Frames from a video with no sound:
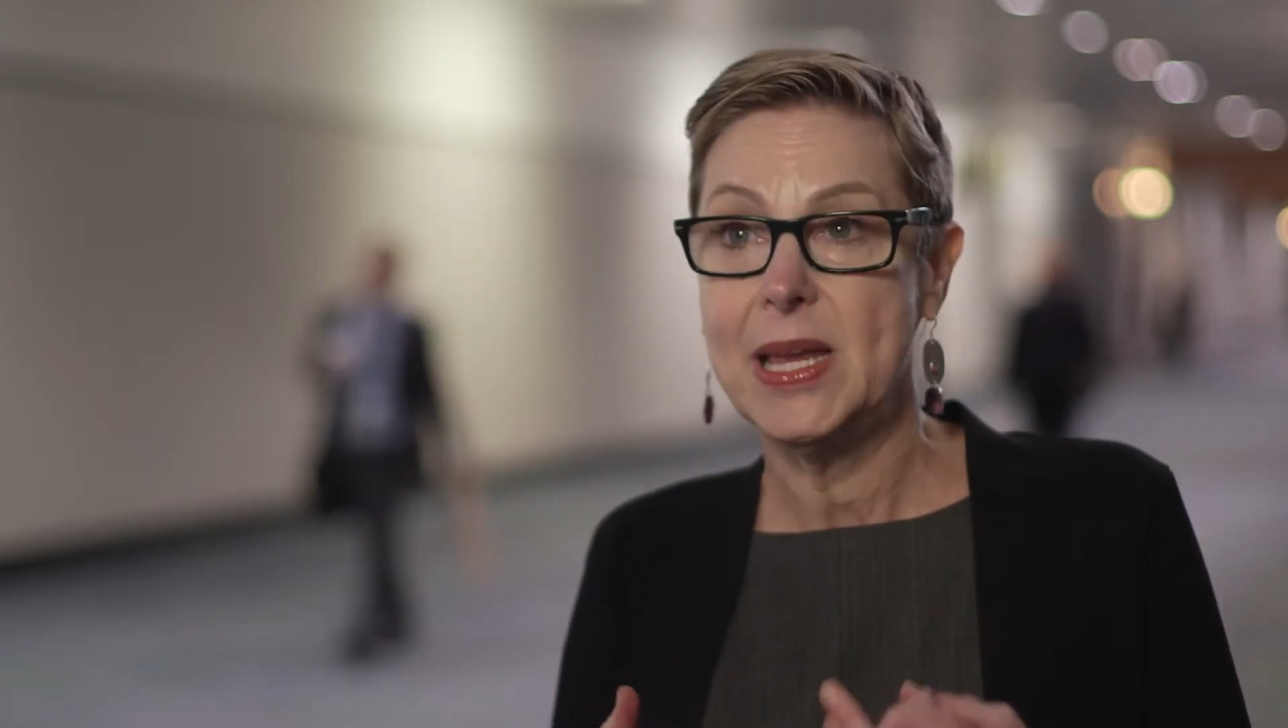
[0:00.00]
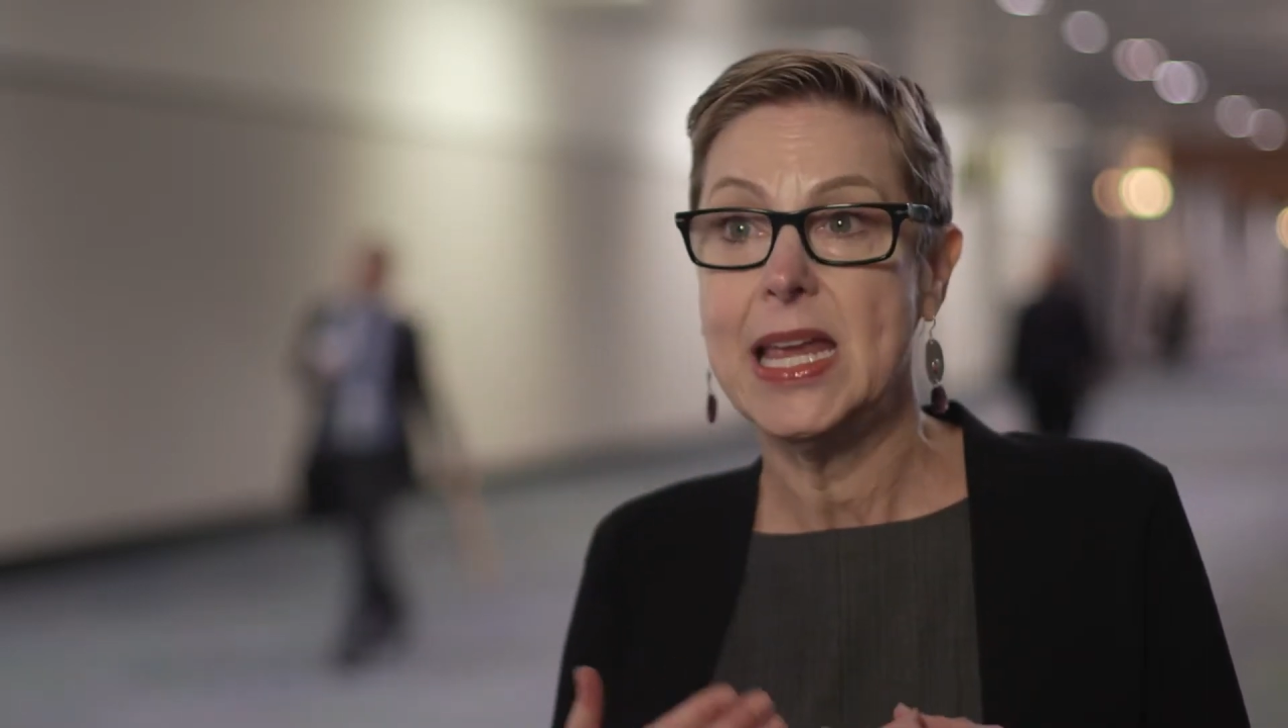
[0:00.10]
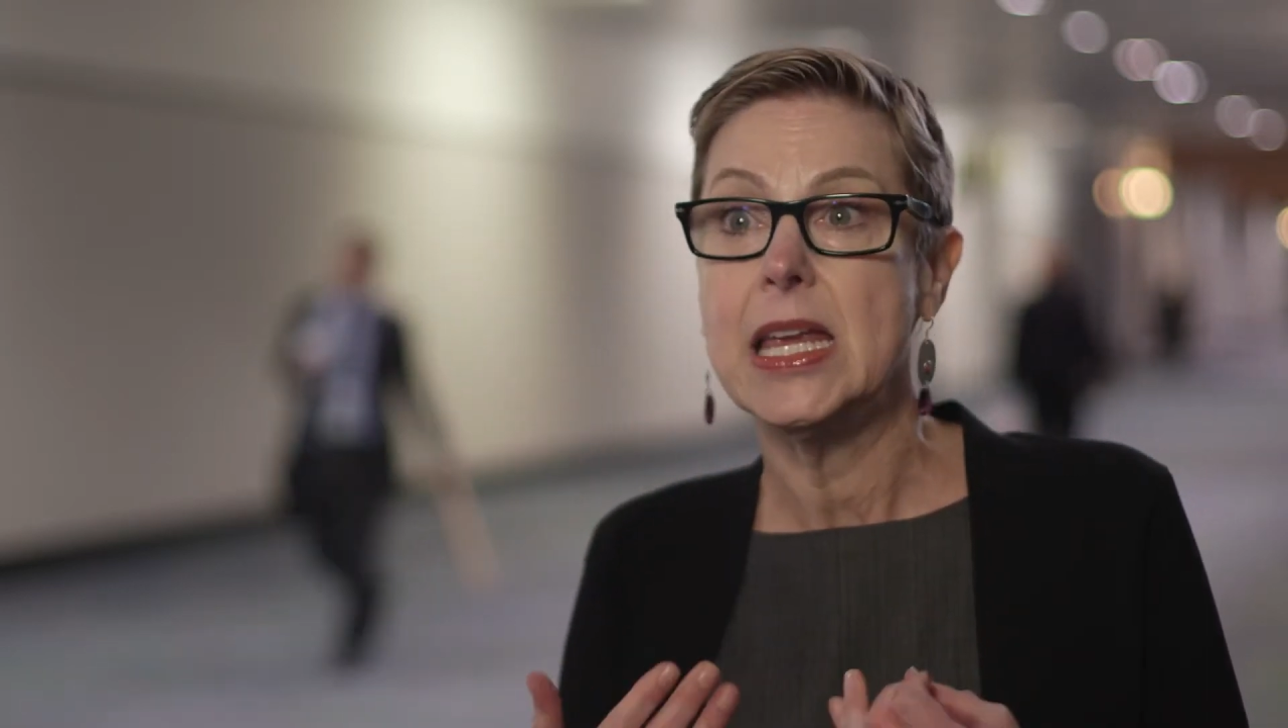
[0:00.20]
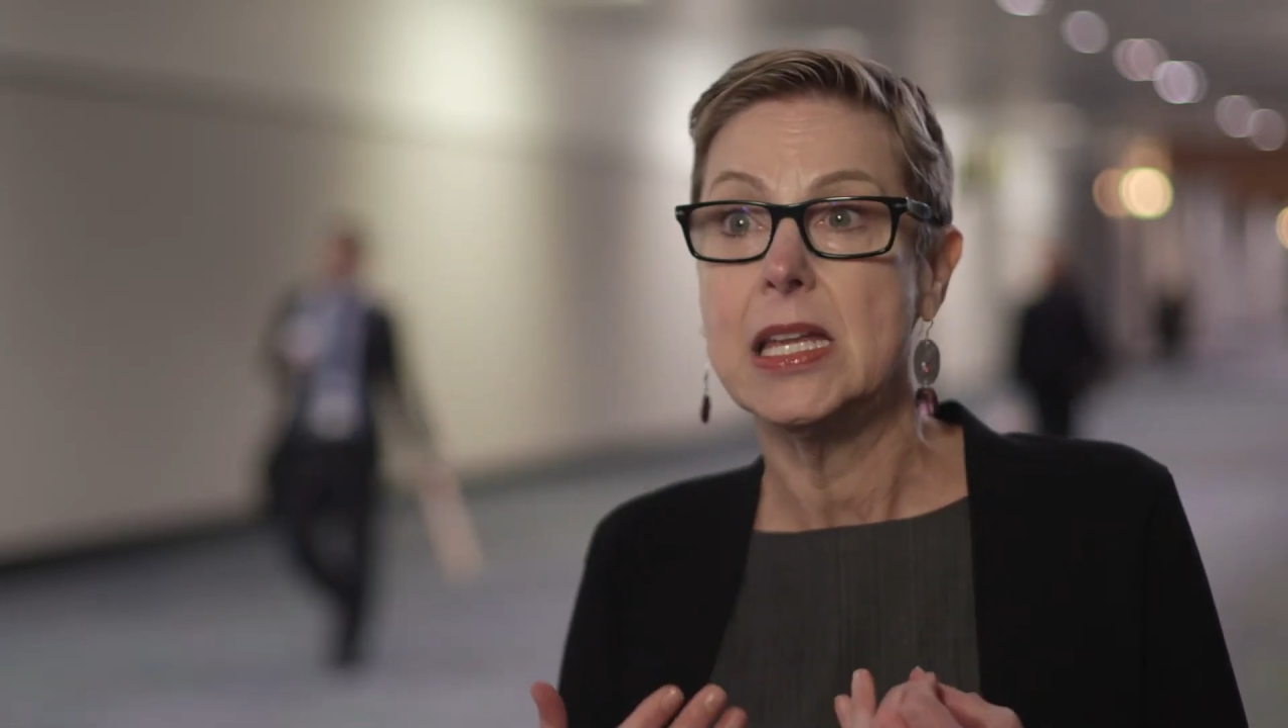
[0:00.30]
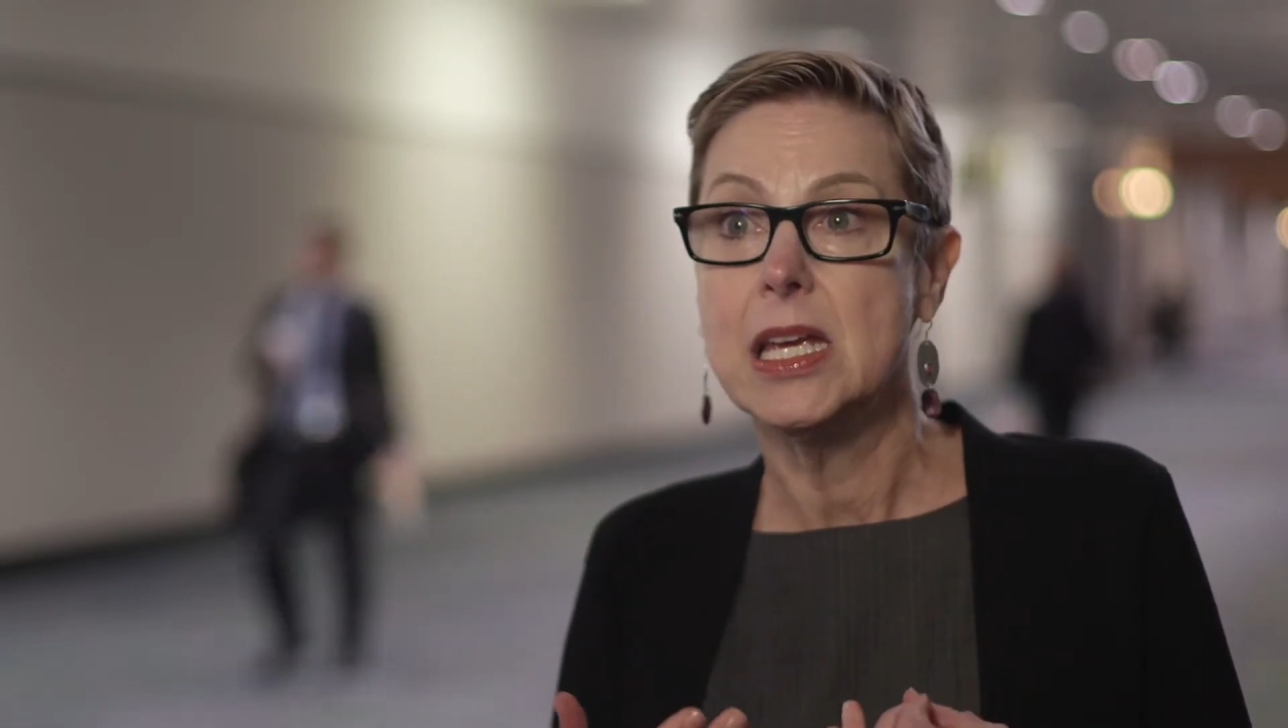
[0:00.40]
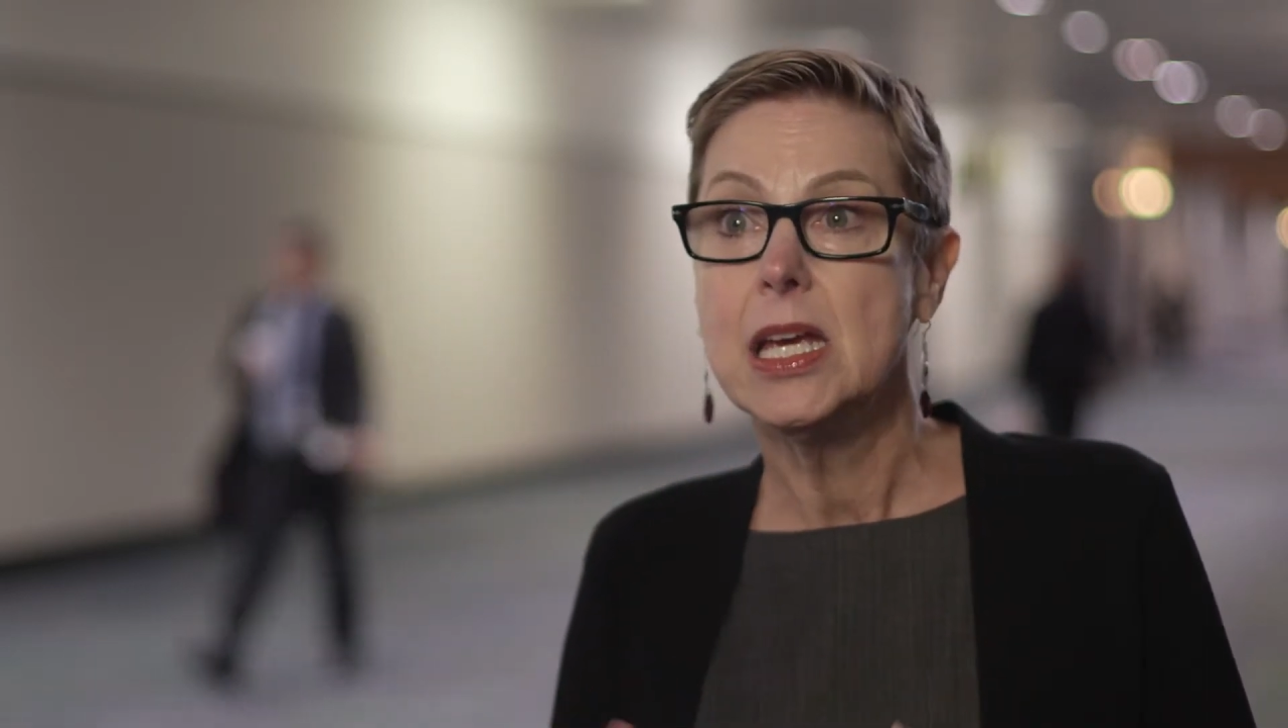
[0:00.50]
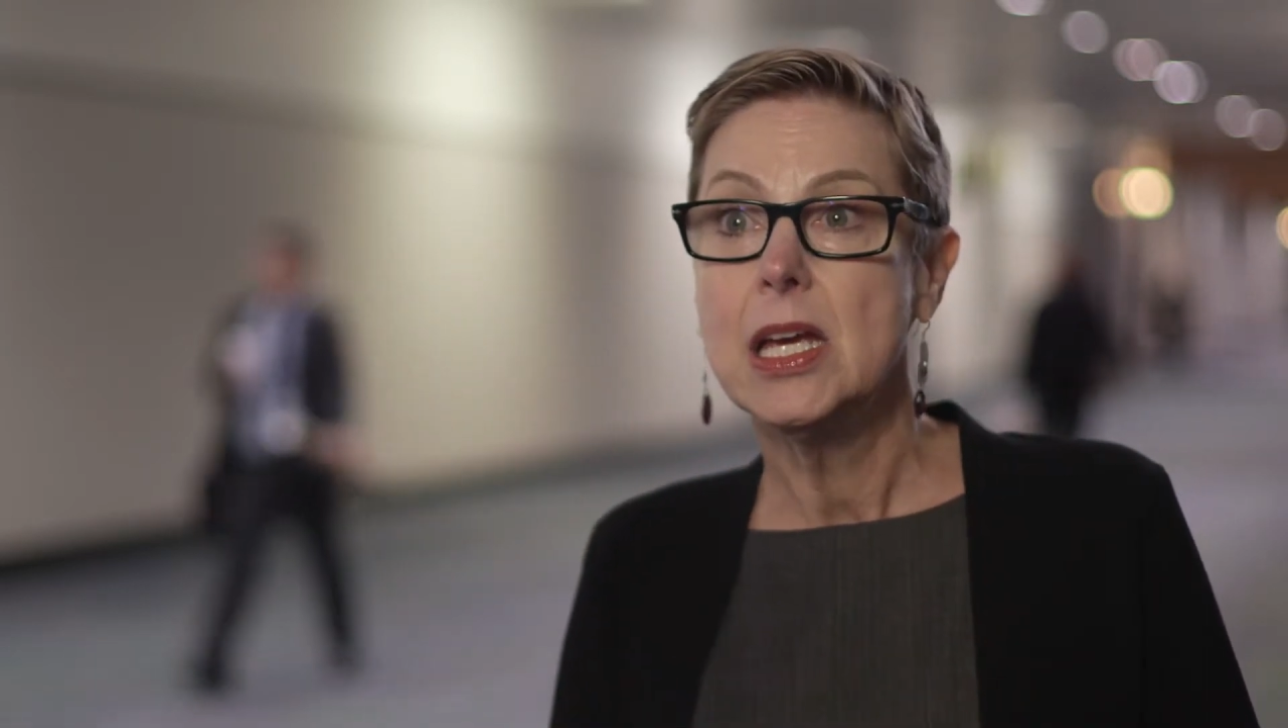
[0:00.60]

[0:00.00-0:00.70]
pain